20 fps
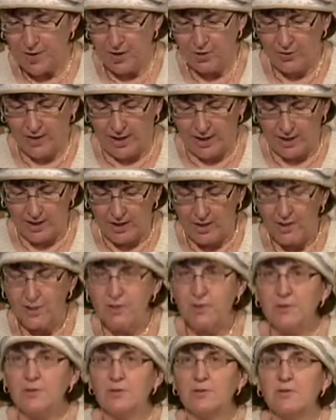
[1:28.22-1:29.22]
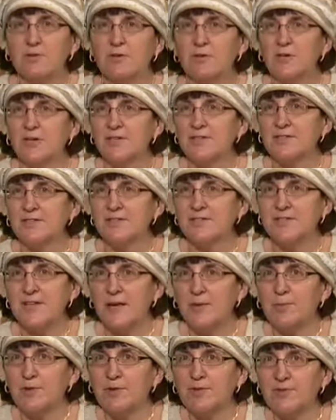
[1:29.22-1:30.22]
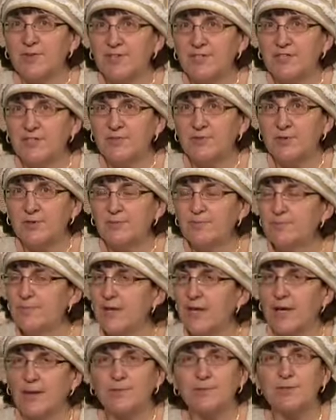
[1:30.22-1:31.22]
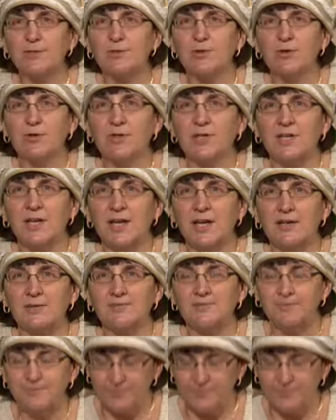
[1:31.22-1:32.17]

Okay, is the Sabbath a festival? Absolutely not.